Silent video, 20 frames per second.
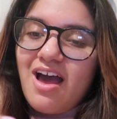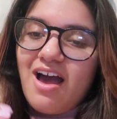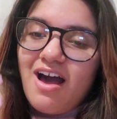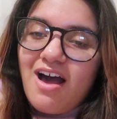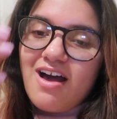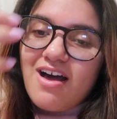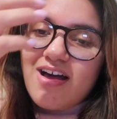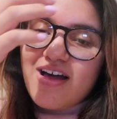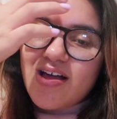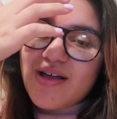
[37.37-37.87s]

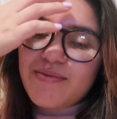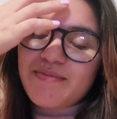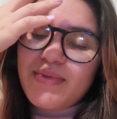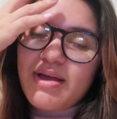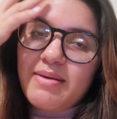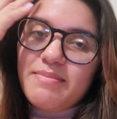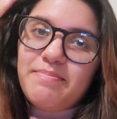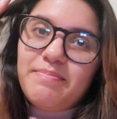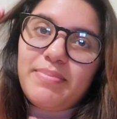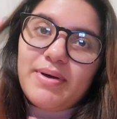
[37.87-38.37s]
Um,
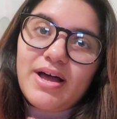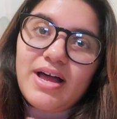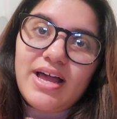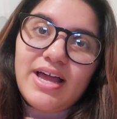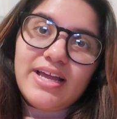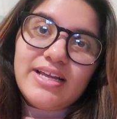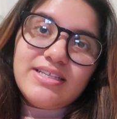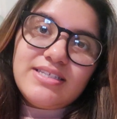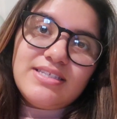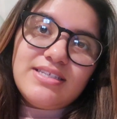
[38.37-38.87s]

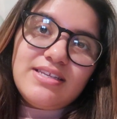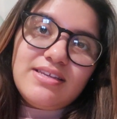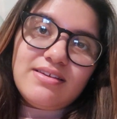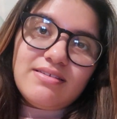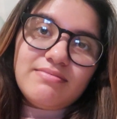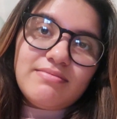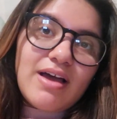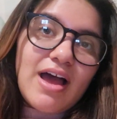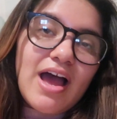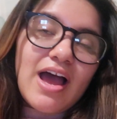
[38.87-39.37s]
but
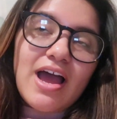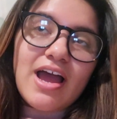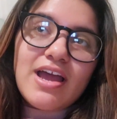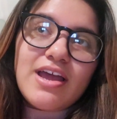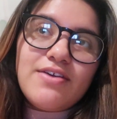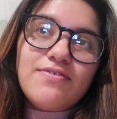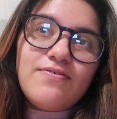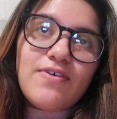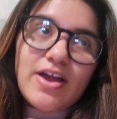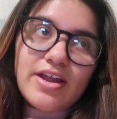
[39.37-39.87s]

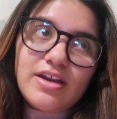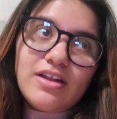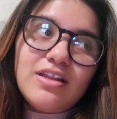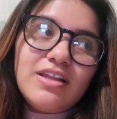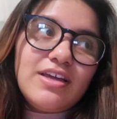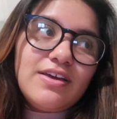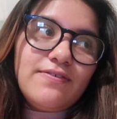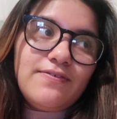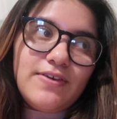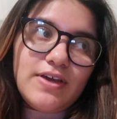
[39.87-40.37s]
I
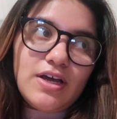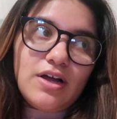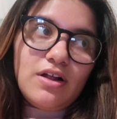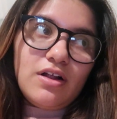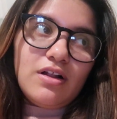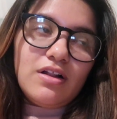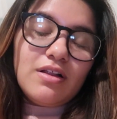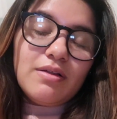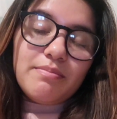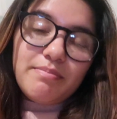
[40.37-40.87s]
finally
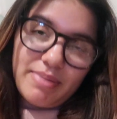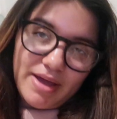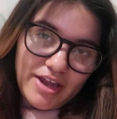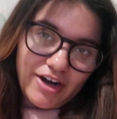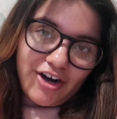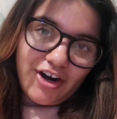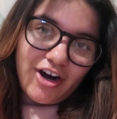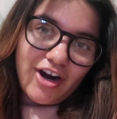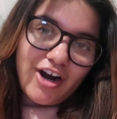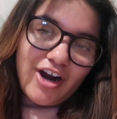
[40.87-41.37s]
feel
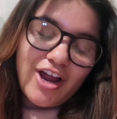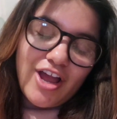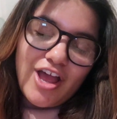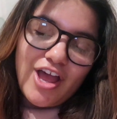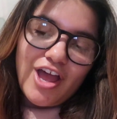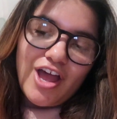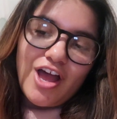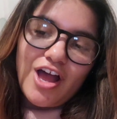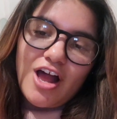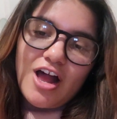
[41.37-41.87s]
better
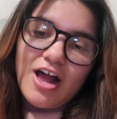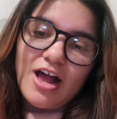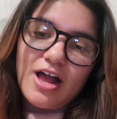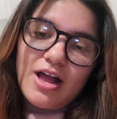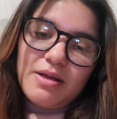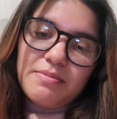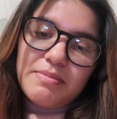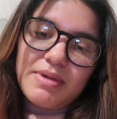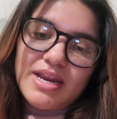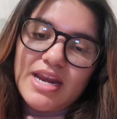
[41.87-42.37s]

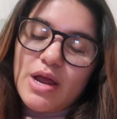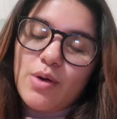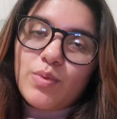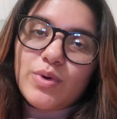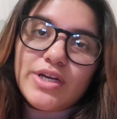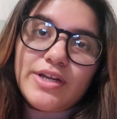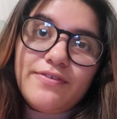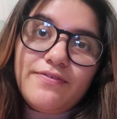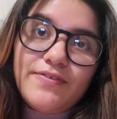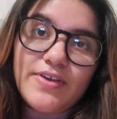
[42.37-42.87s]
um, and I
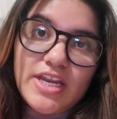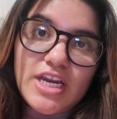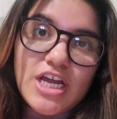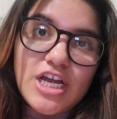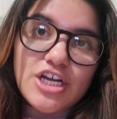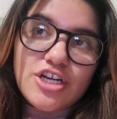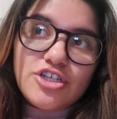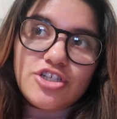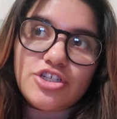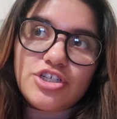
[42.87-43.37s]
want to
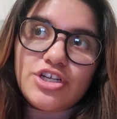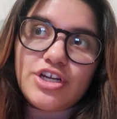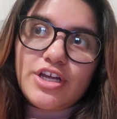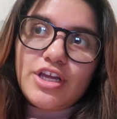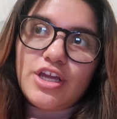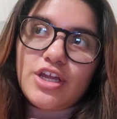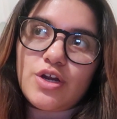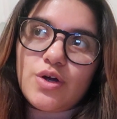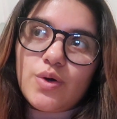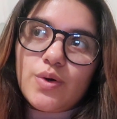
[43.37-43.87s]
finish,
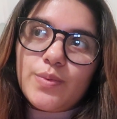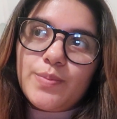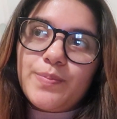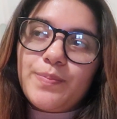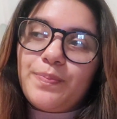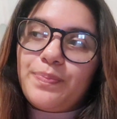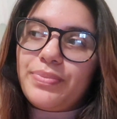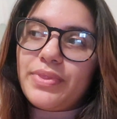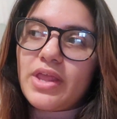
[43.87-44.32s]
you know,